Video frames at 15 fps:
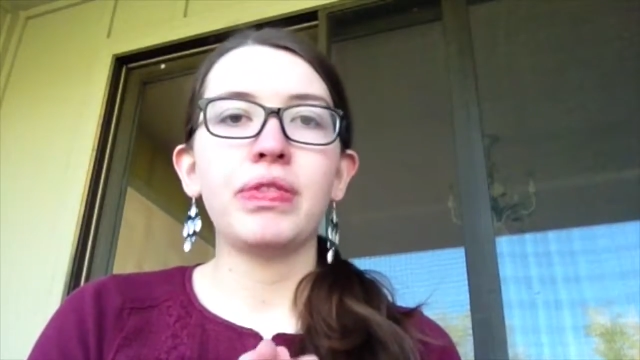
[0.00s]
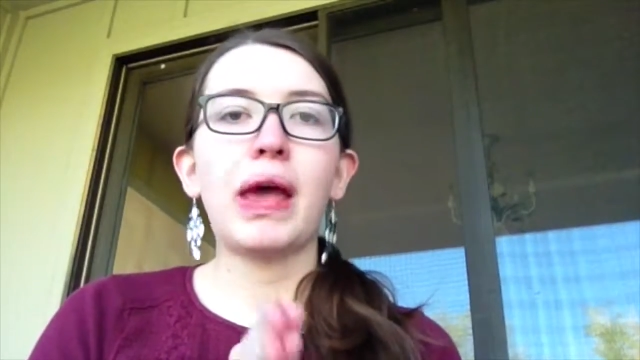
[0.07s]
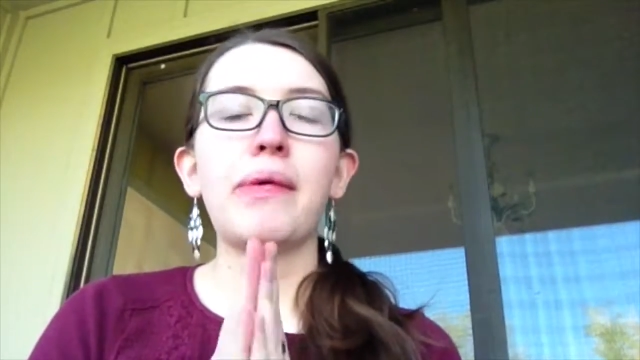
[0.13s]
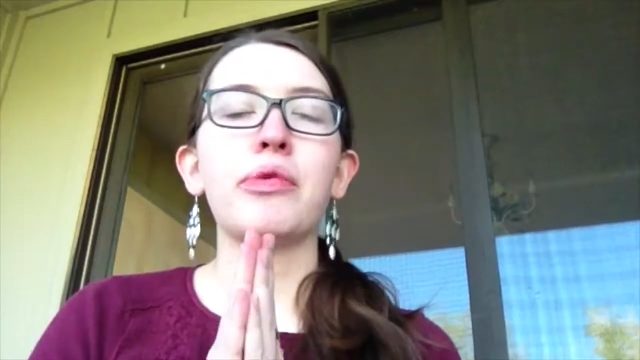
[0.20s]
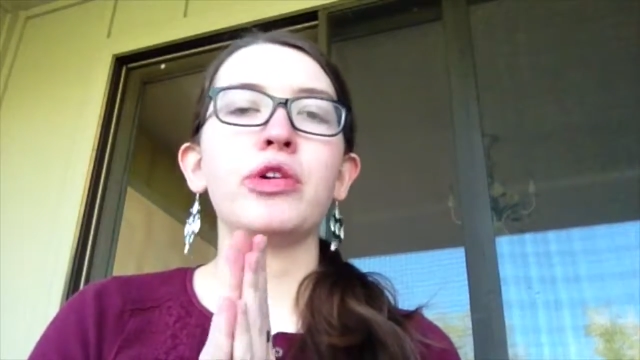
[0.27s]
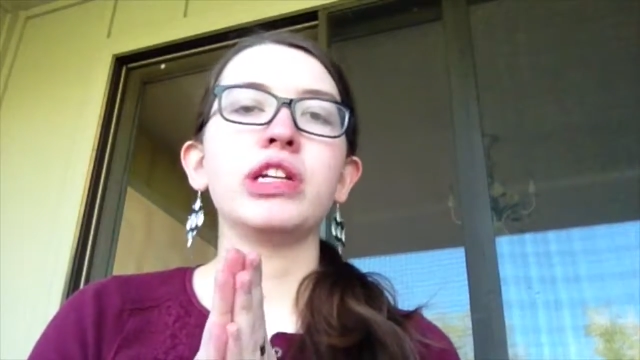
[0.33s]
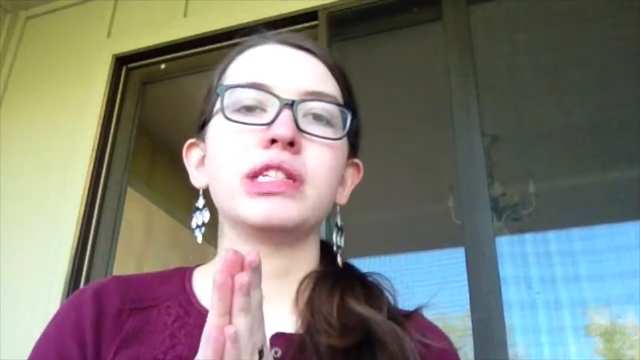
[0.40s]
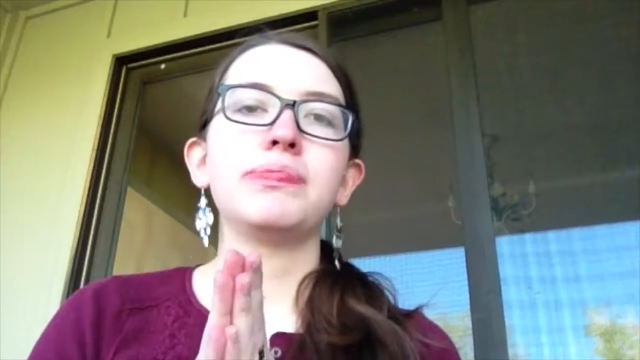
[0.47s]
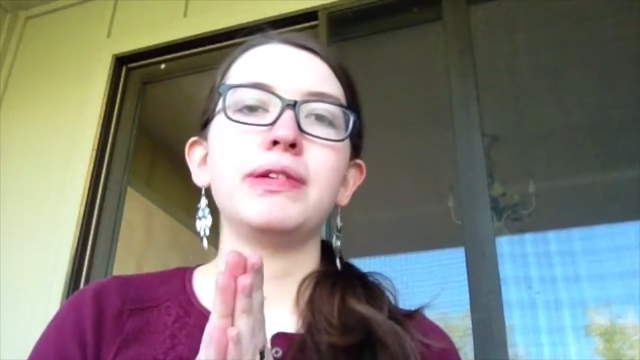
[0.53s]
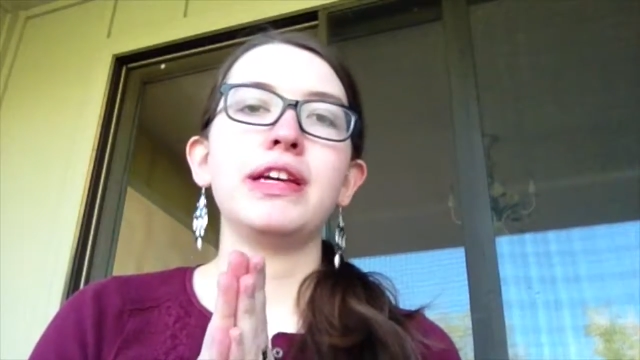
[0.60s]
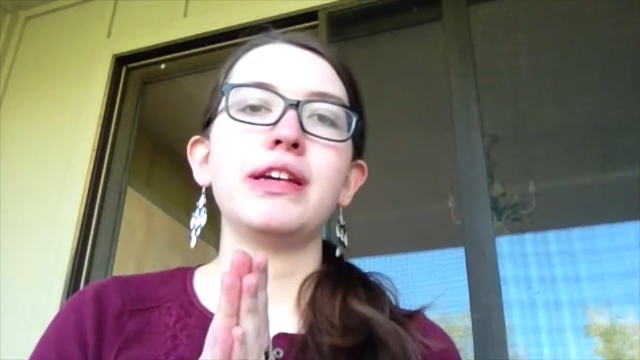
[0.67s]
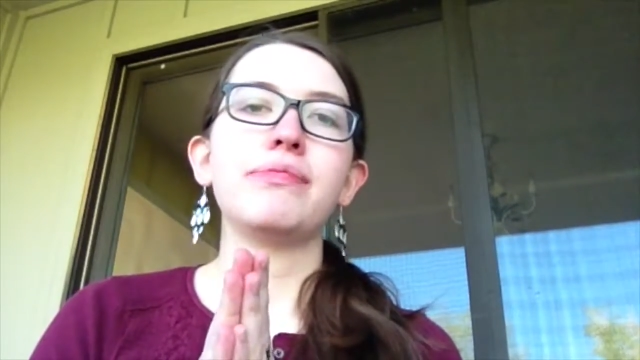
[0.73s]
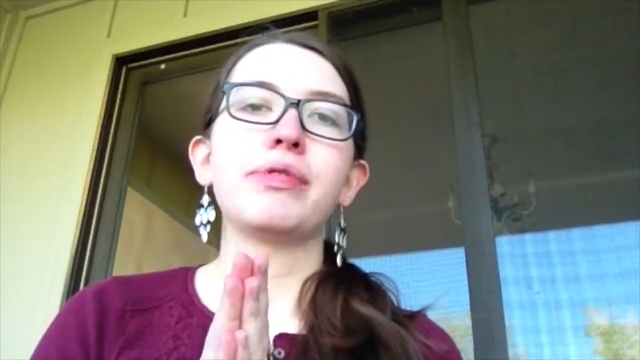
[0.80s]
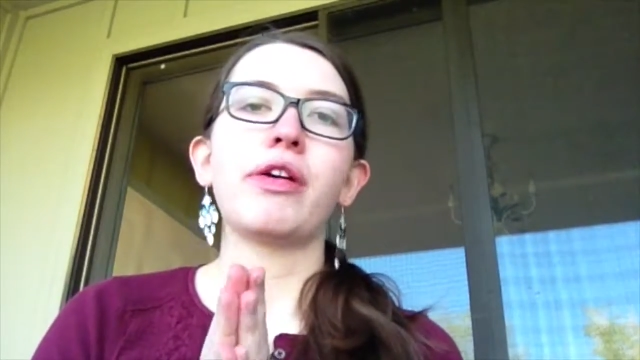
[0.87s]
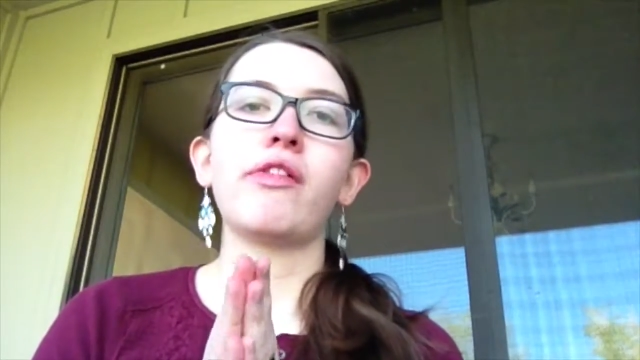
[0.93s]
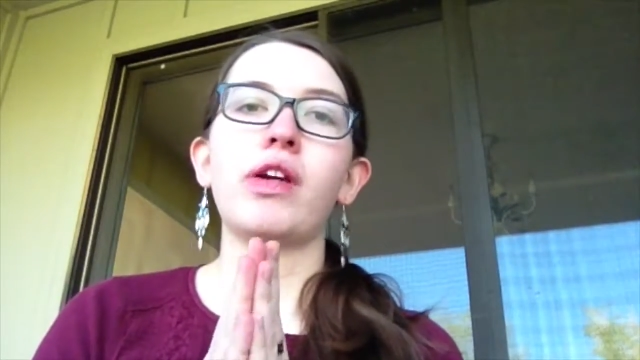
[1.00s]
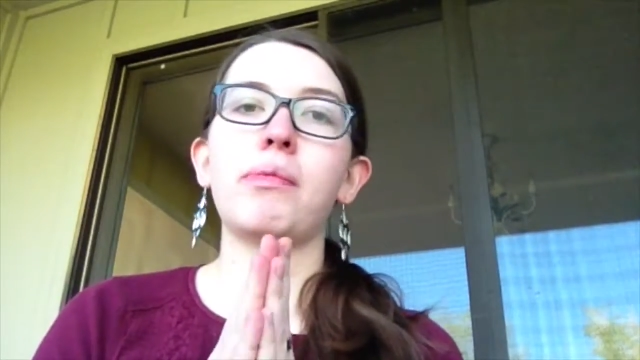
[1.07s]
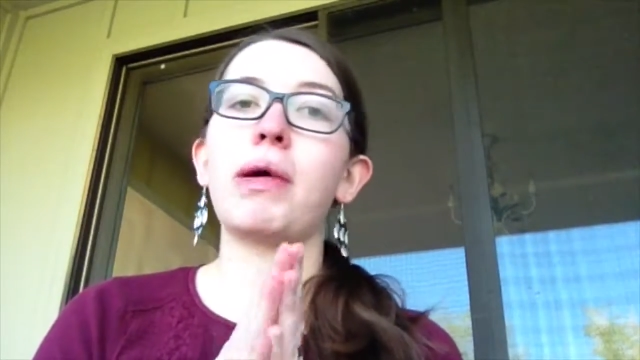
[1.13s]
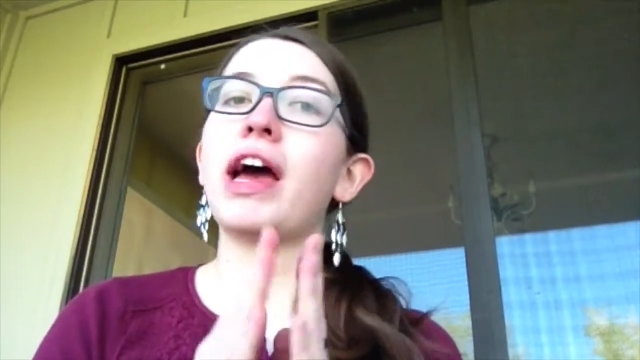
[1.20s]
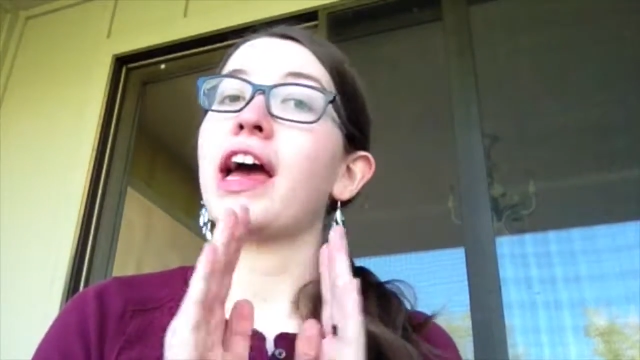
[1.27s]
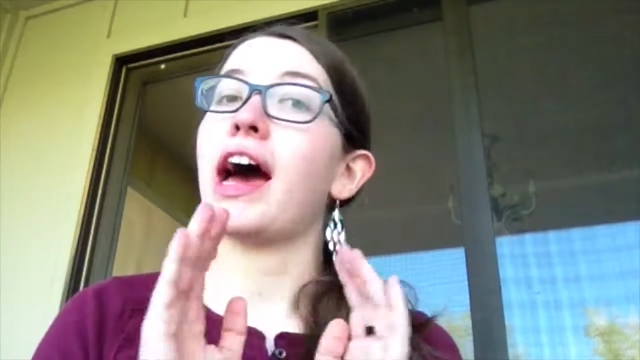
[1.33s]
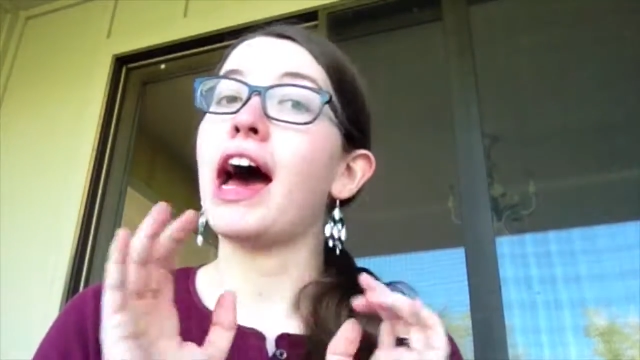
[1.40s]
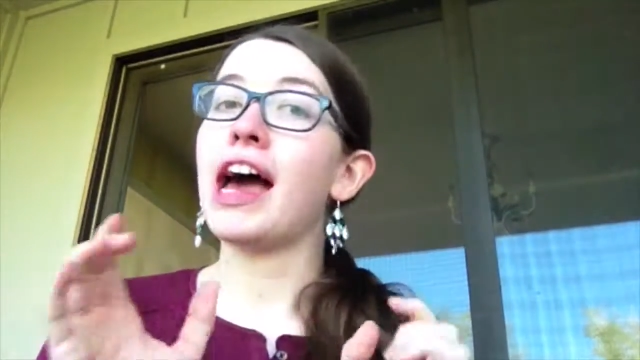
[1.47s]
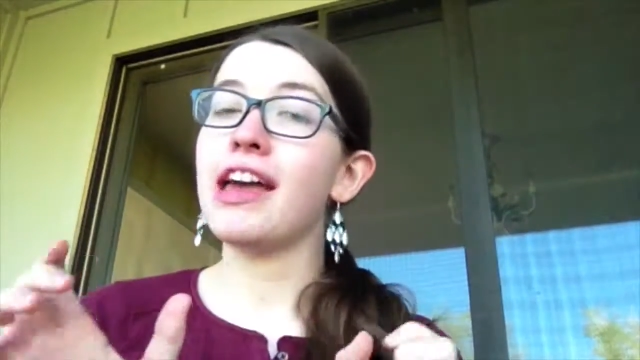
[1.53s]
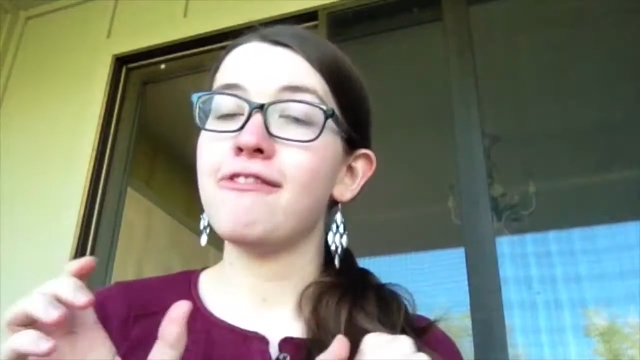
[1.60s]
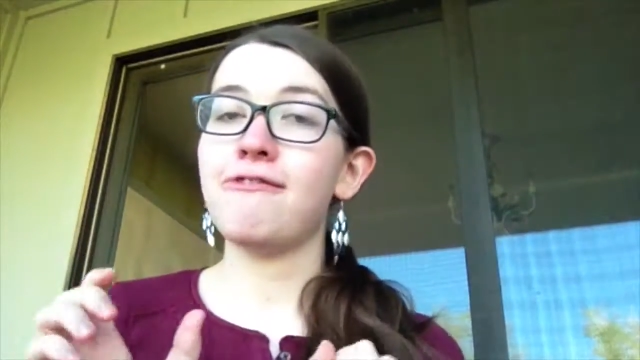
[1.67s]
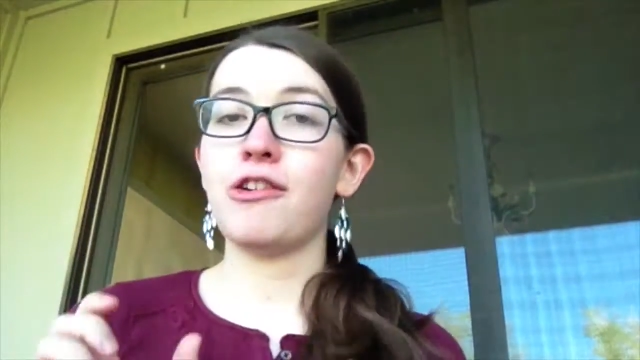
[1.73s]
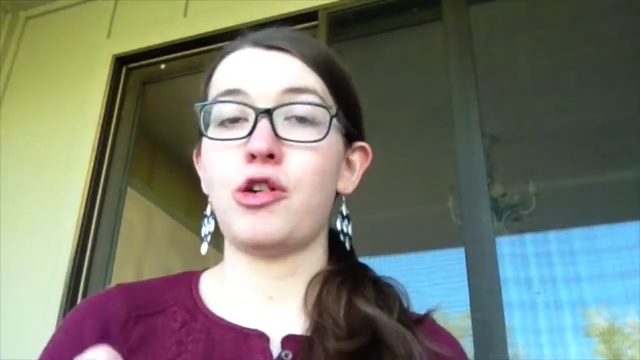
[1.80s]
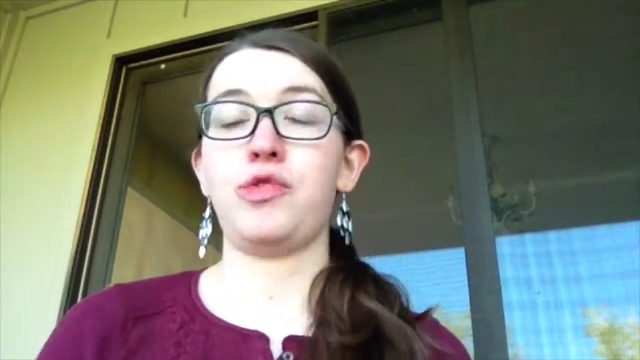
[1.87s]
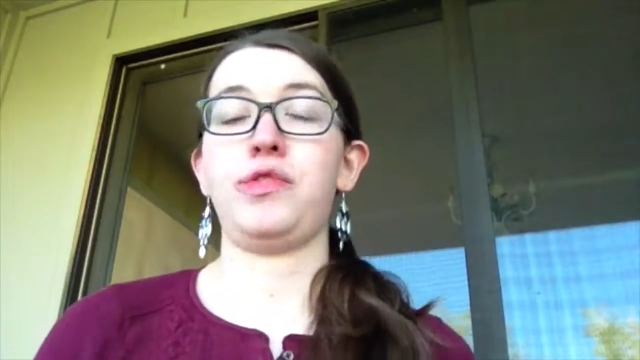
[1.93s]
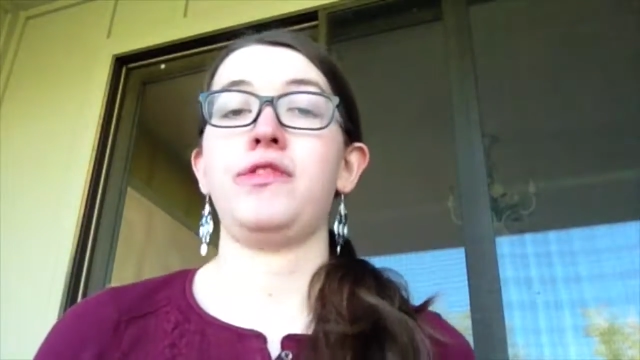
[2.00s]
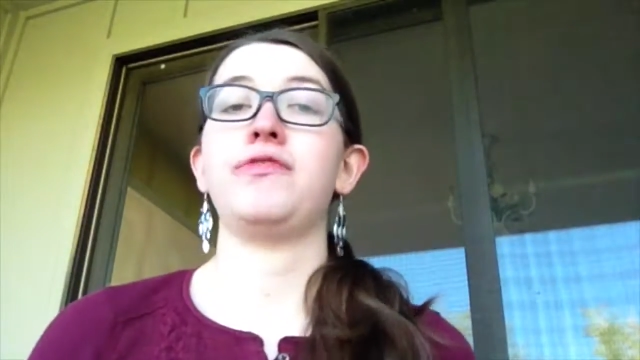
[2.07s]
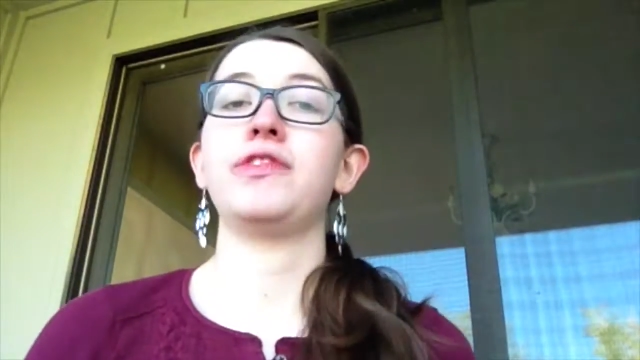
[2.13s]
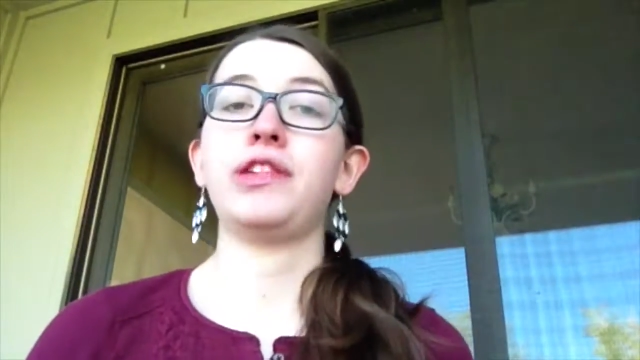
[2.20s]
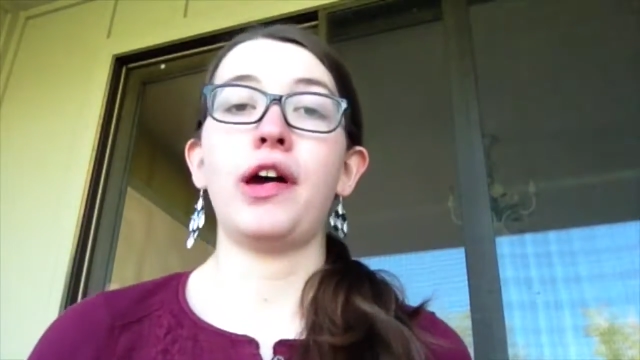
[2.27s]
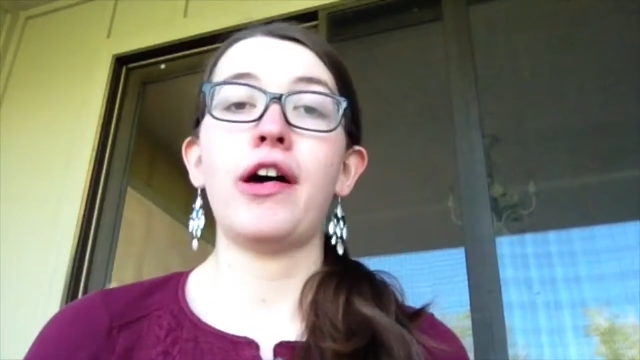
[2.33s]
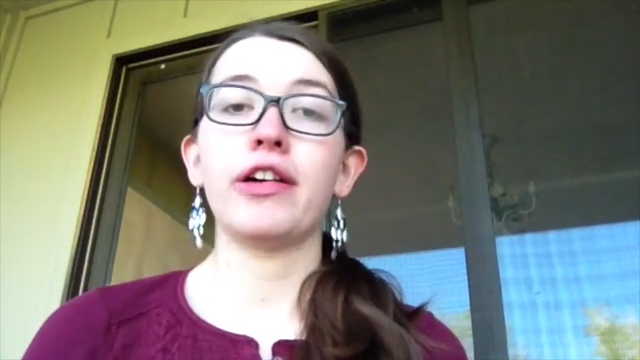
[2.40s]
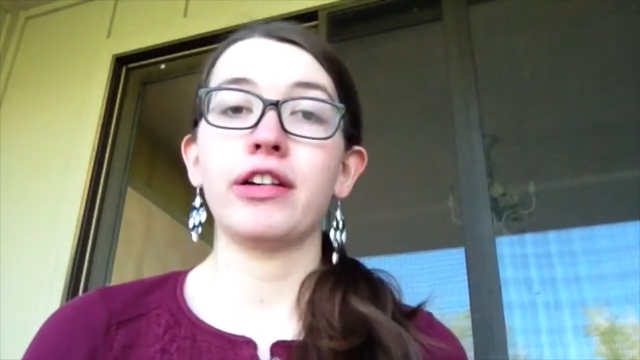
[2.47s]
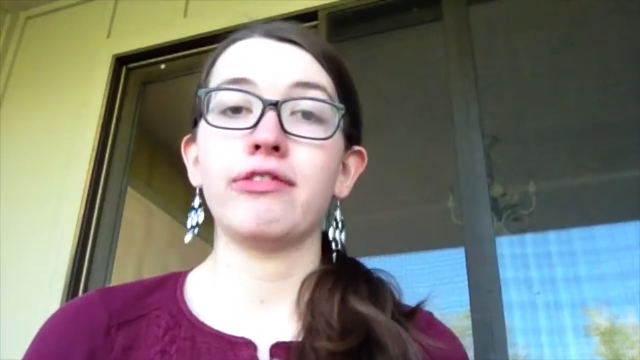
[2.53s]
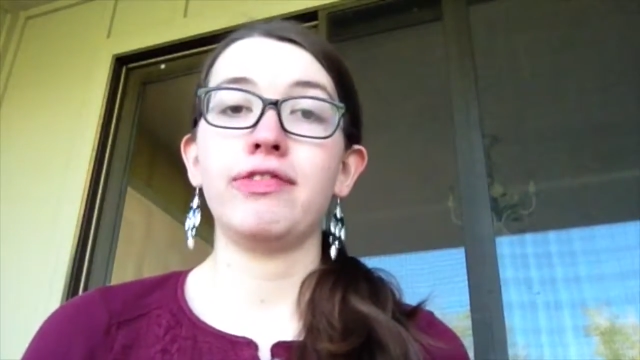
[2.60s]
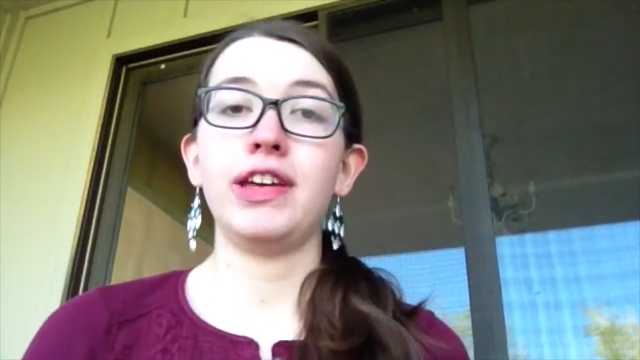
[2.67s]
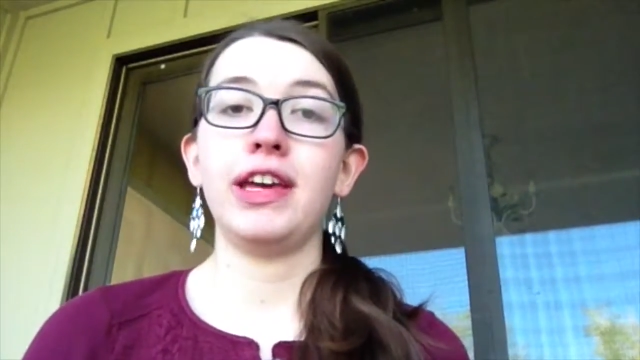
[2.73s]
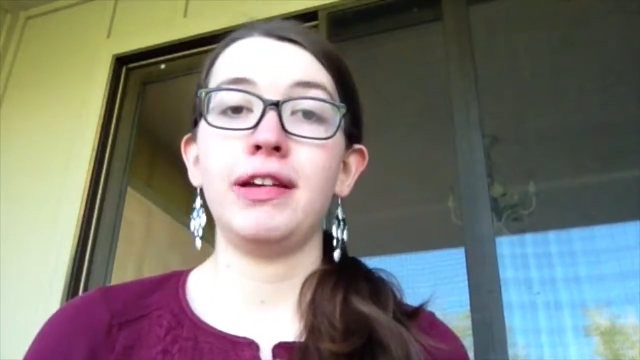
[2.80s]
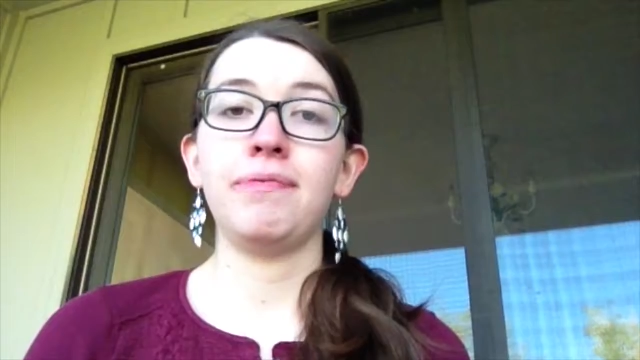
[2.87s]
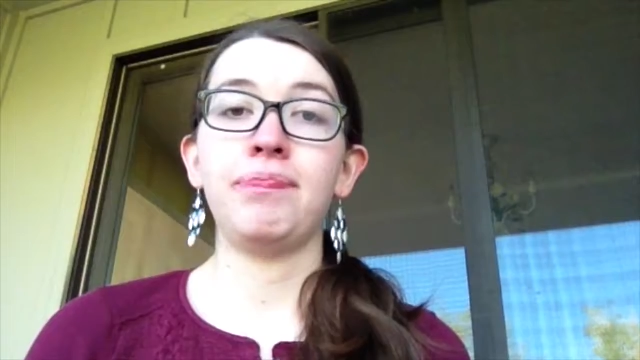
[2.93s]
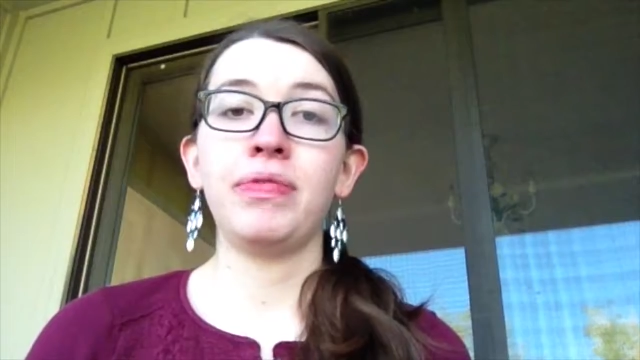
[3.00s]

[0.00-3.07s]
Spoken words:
I'm going to be improving my iPhone photography.